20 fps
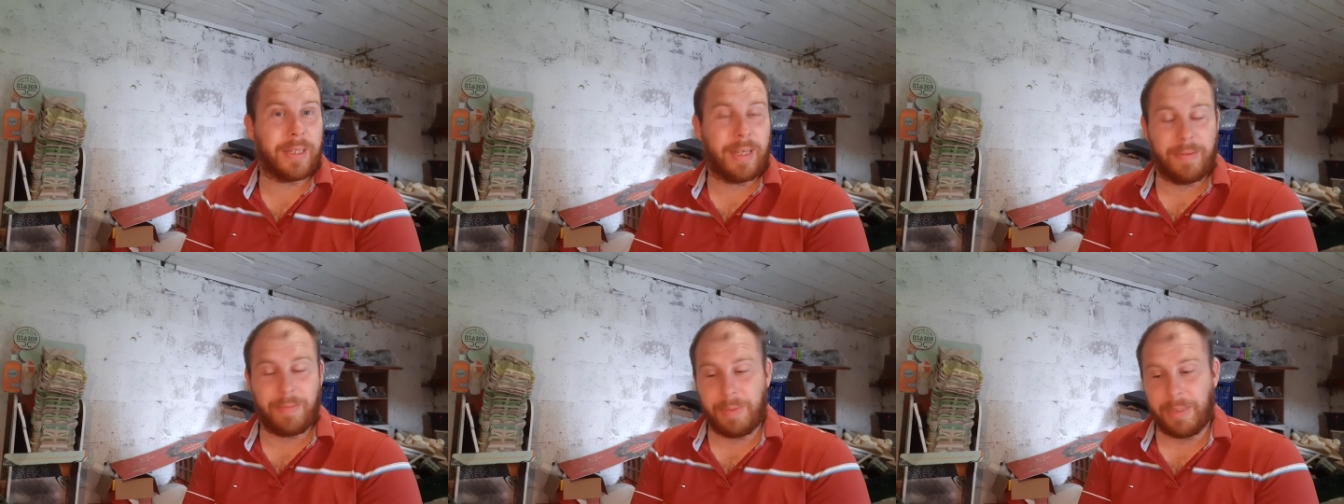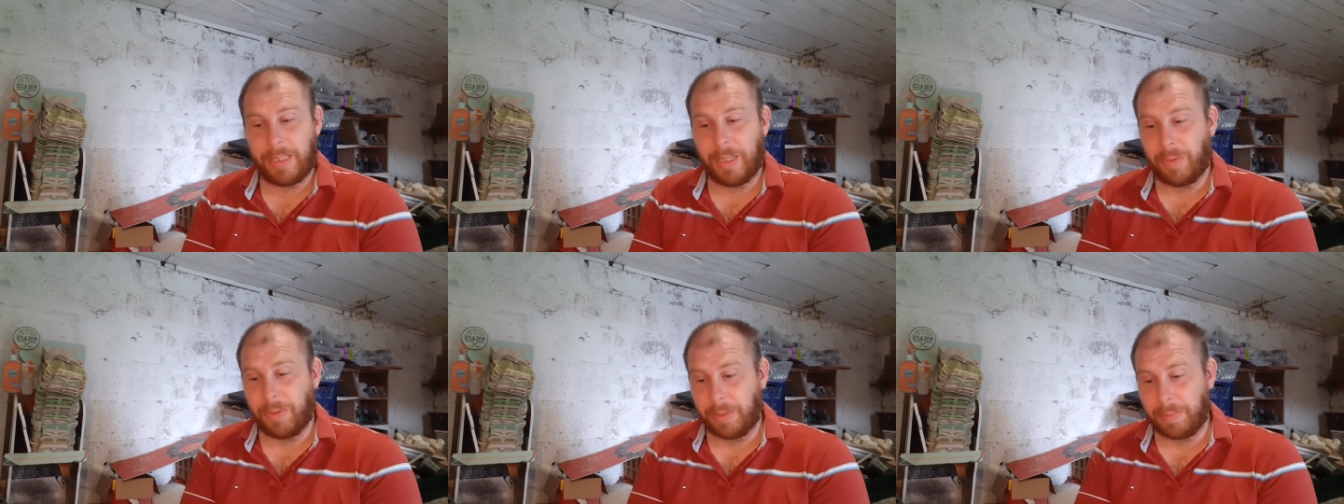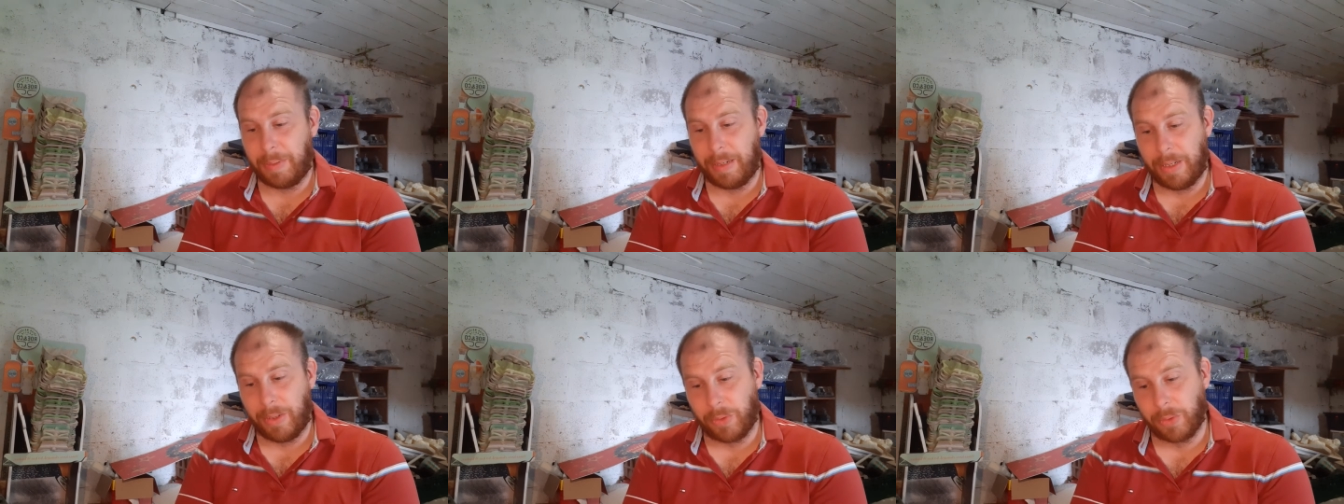I've been told it's
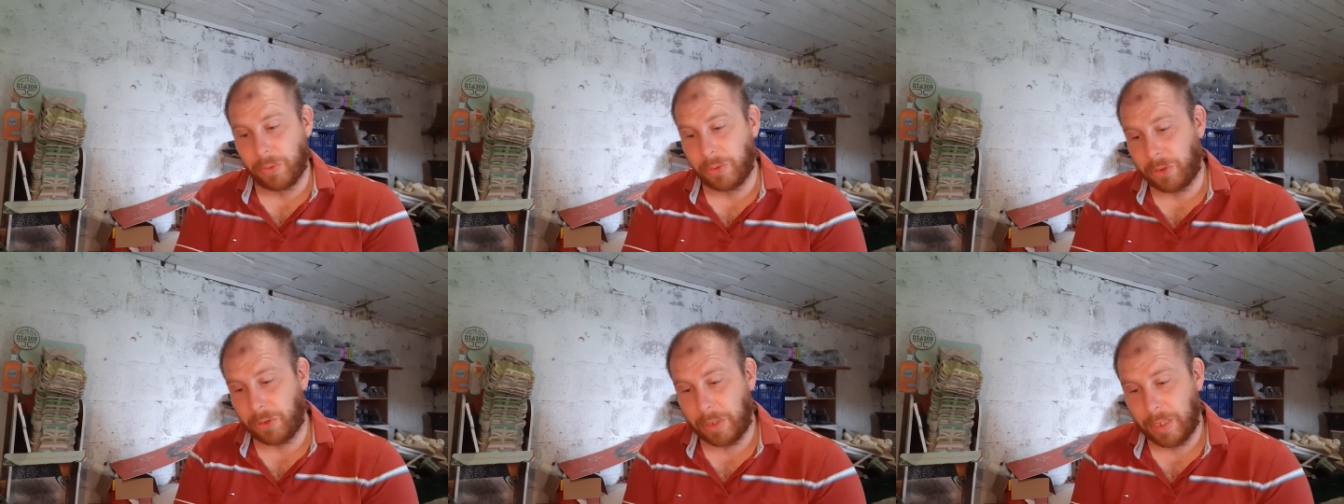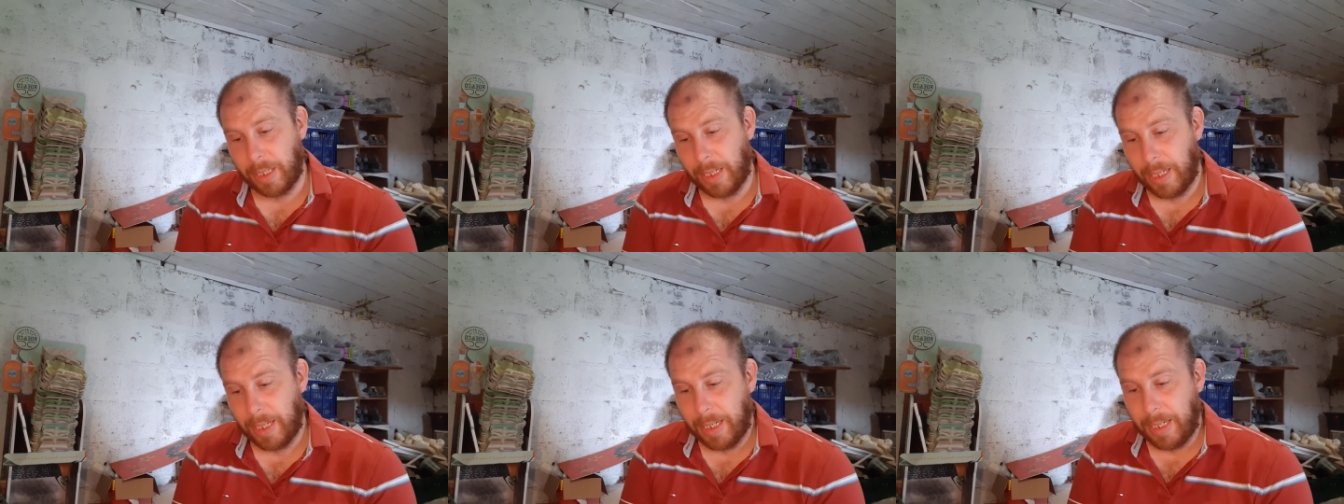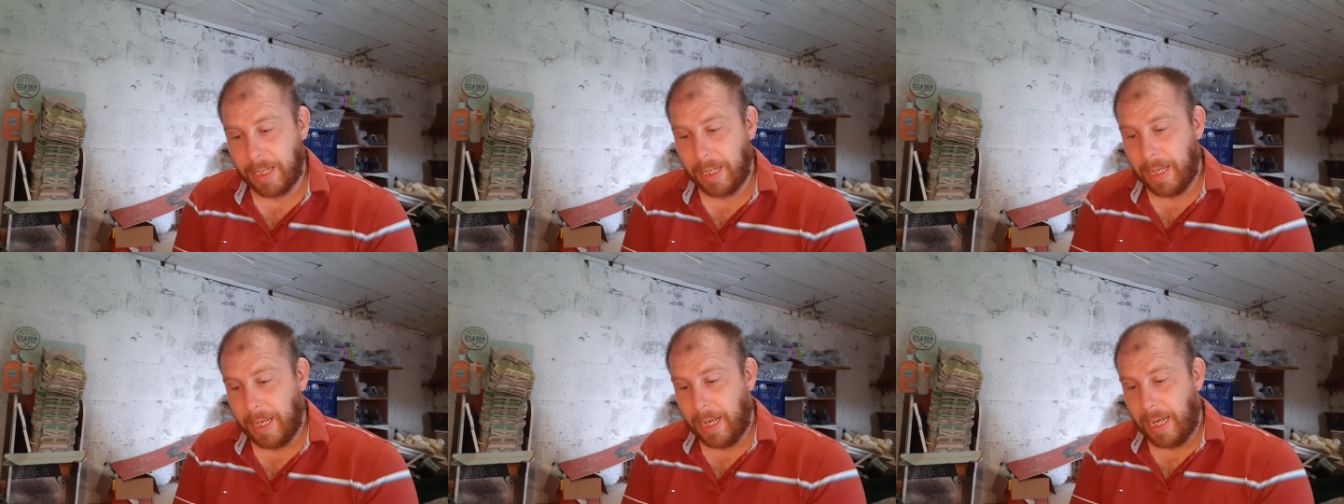been launched,
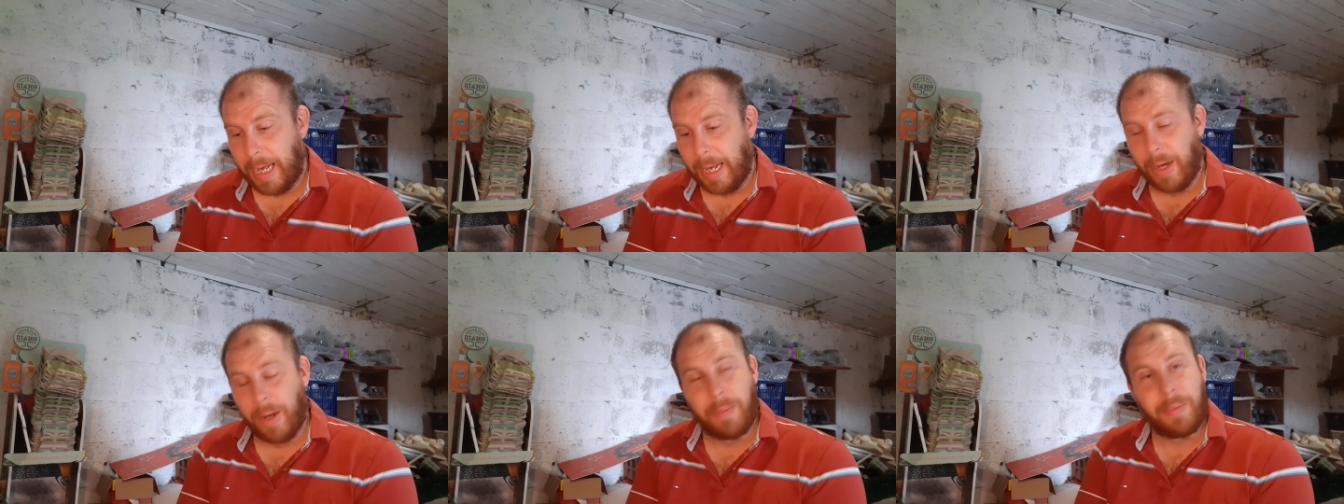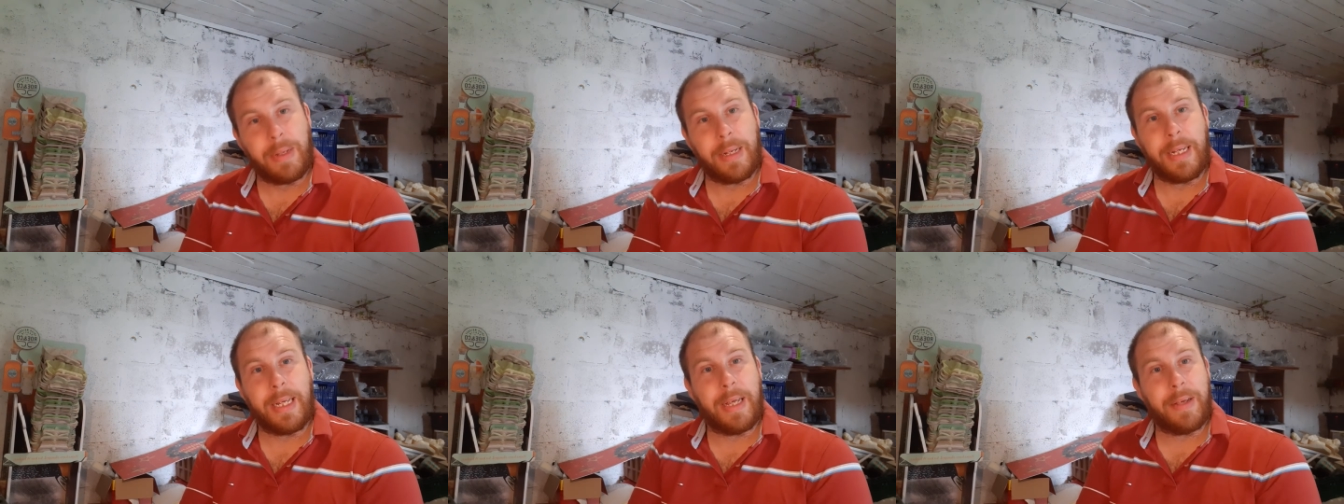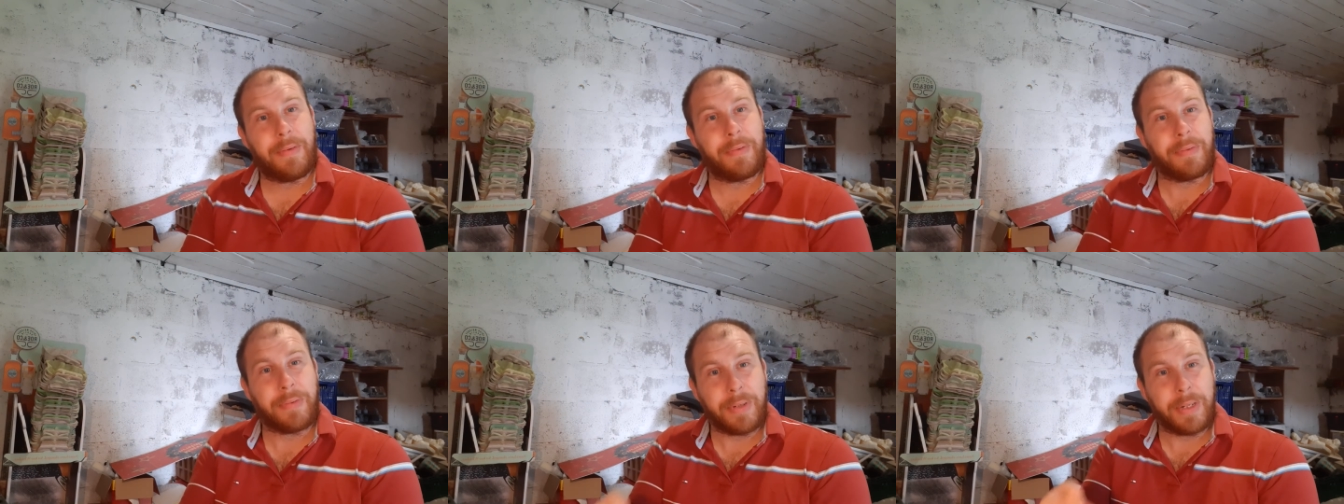and I'm going to get a
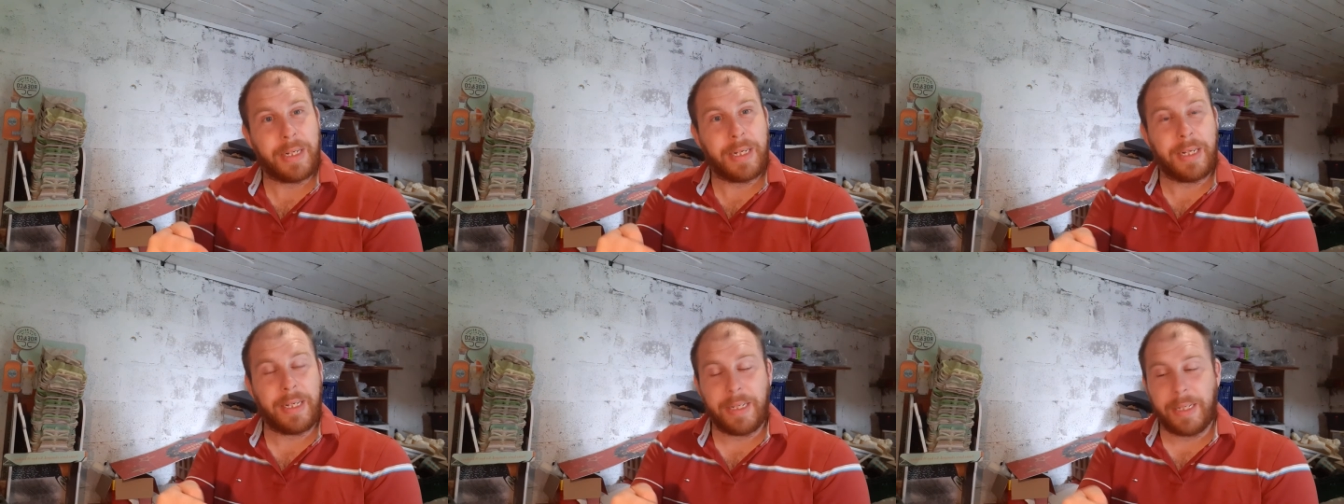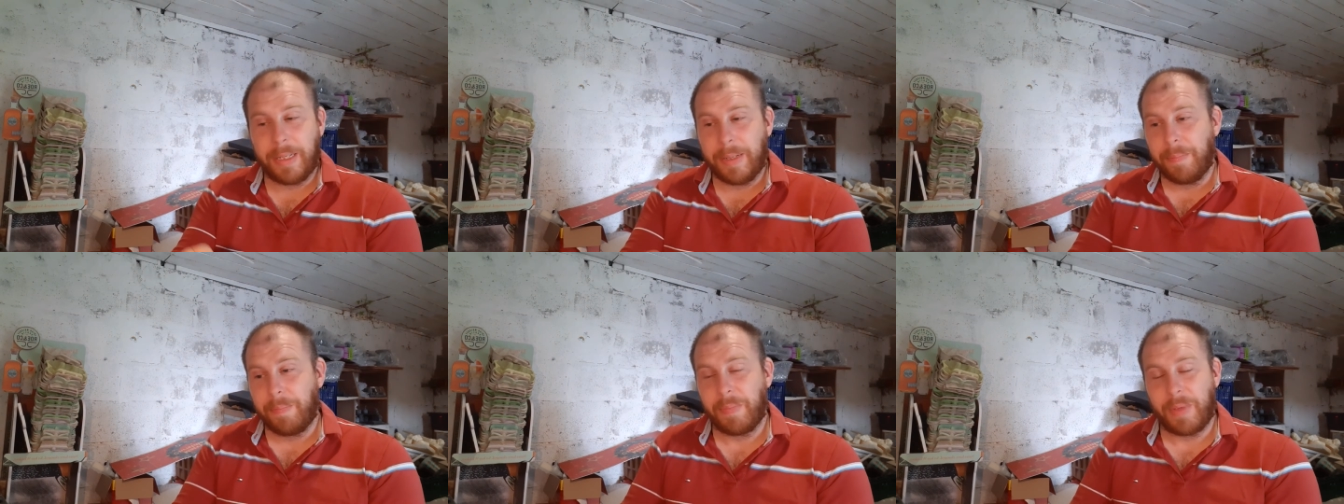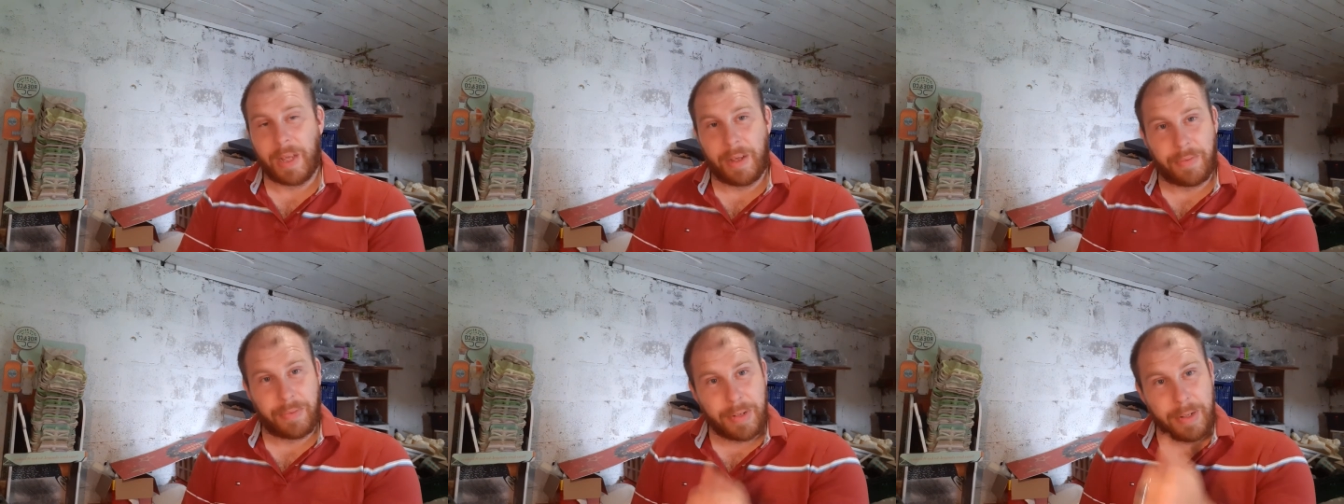free
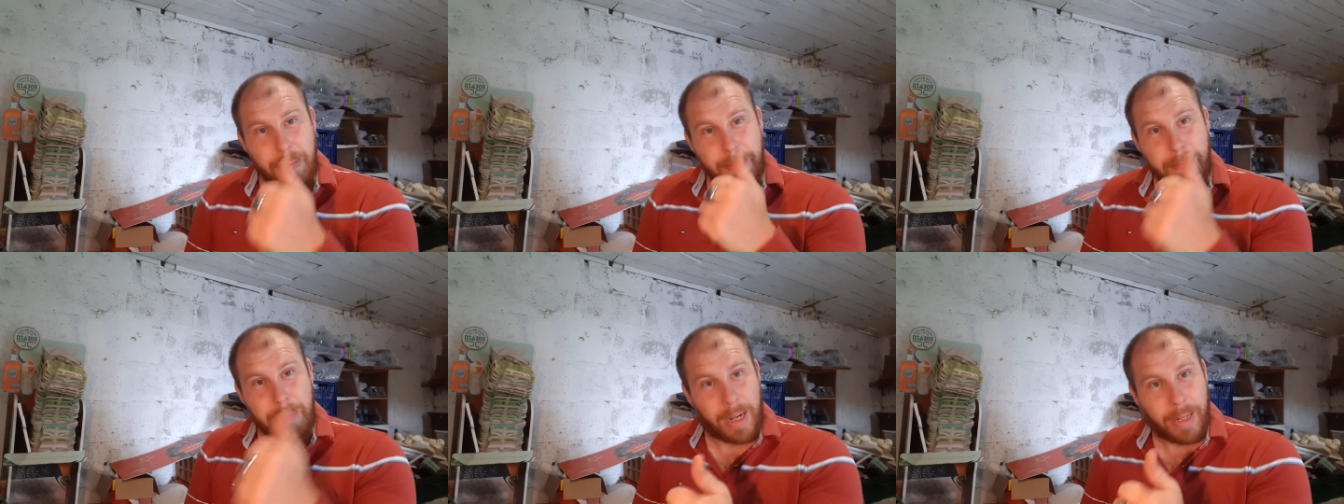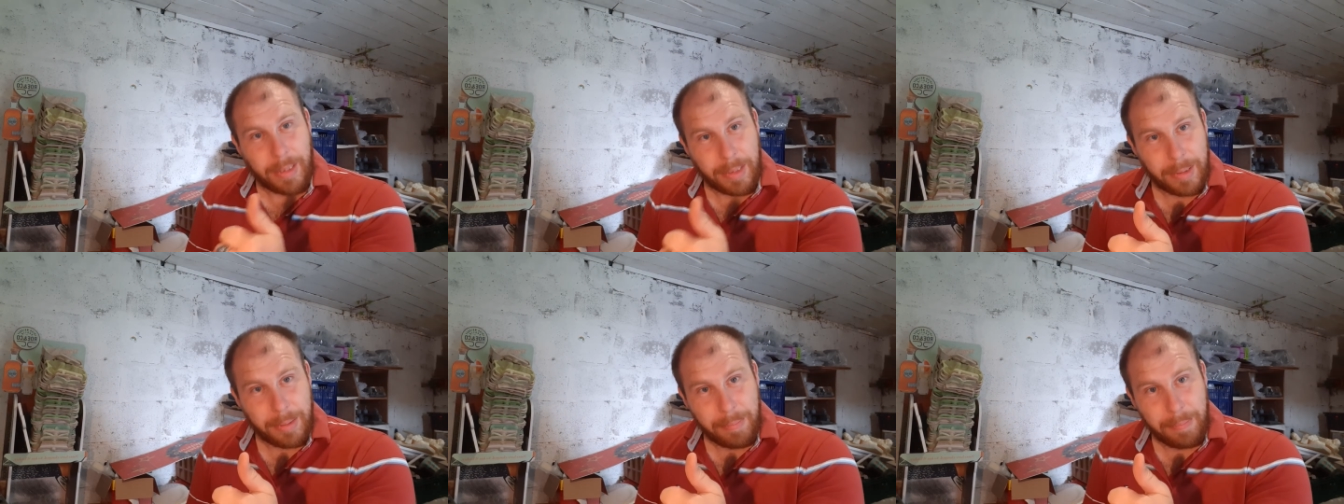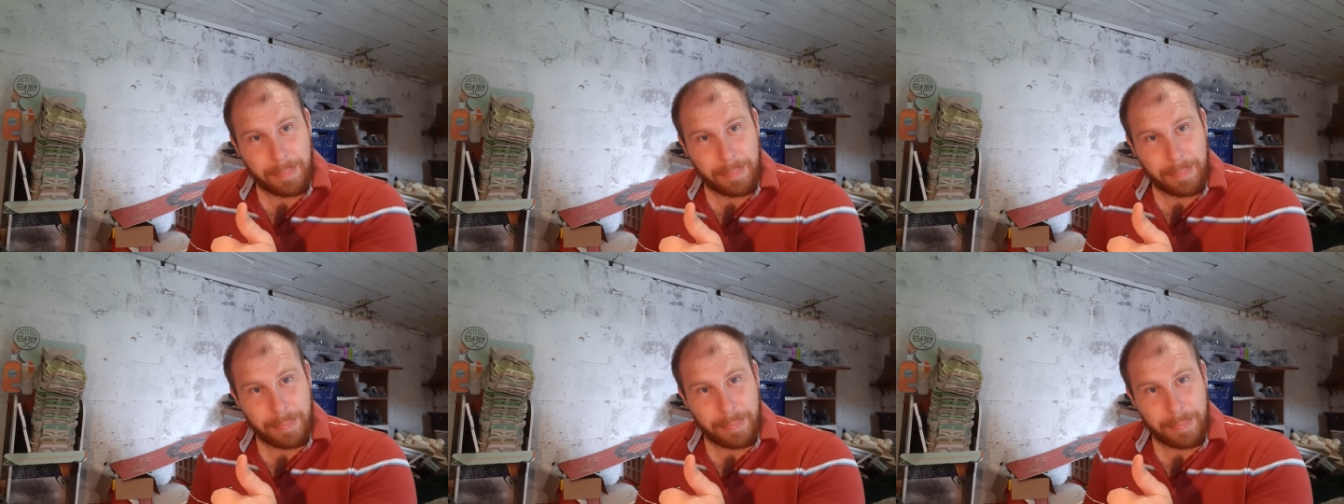mug